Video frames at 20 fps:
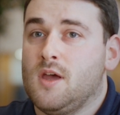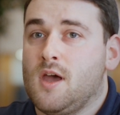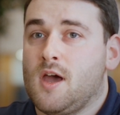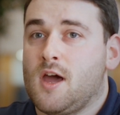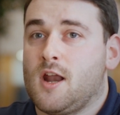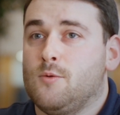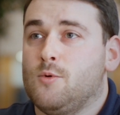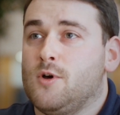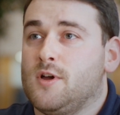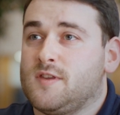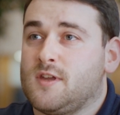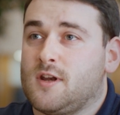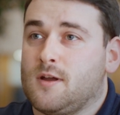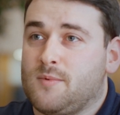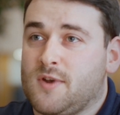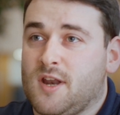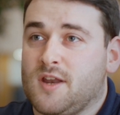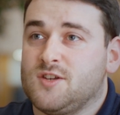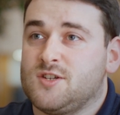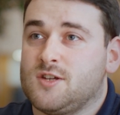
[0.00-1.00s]
and I wanted an
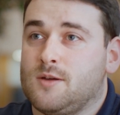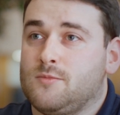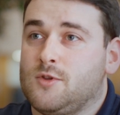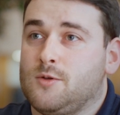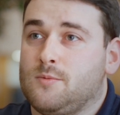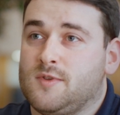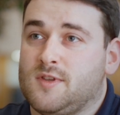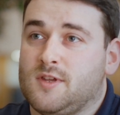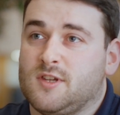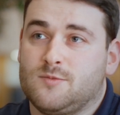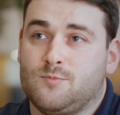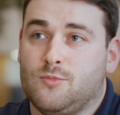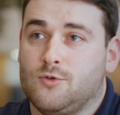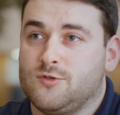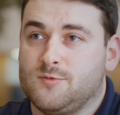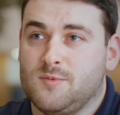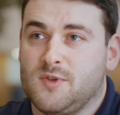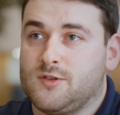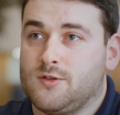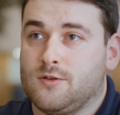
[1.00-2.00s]
apprenticeship that would
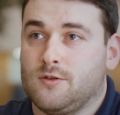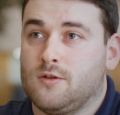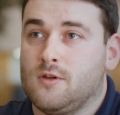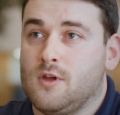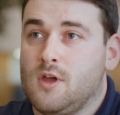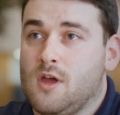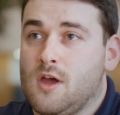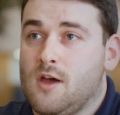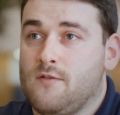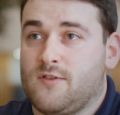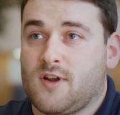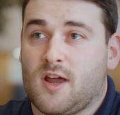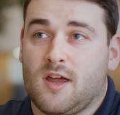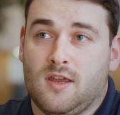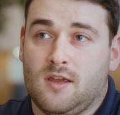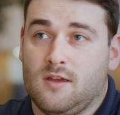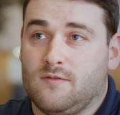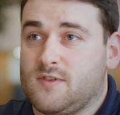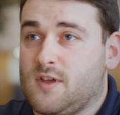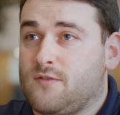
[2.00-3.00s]
expose me to a
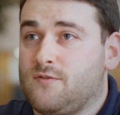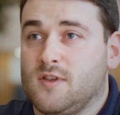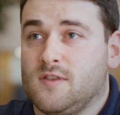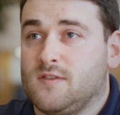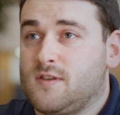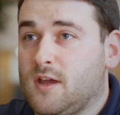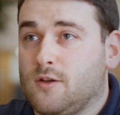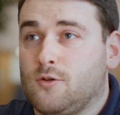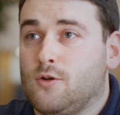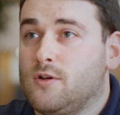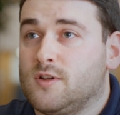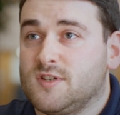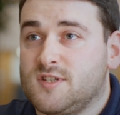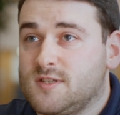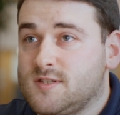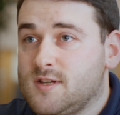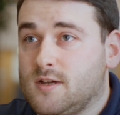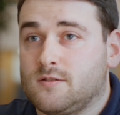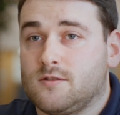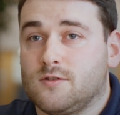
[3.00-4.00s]
variety of different technology
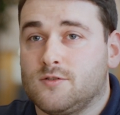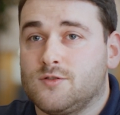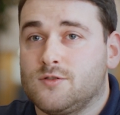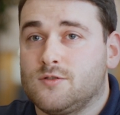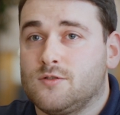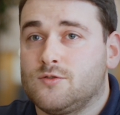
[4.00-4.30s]
sectors.